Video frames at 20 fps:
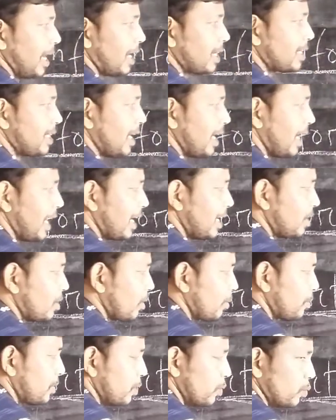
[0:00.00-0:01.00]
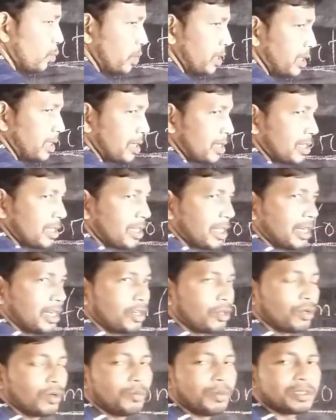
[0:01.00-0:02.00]
At the end of the word, then
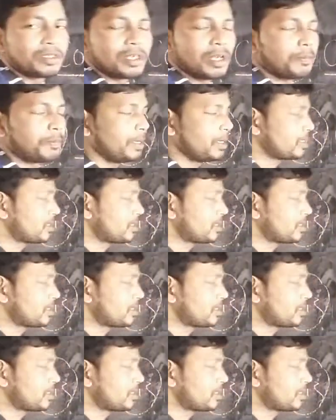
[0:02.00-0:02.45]
it will be suffix,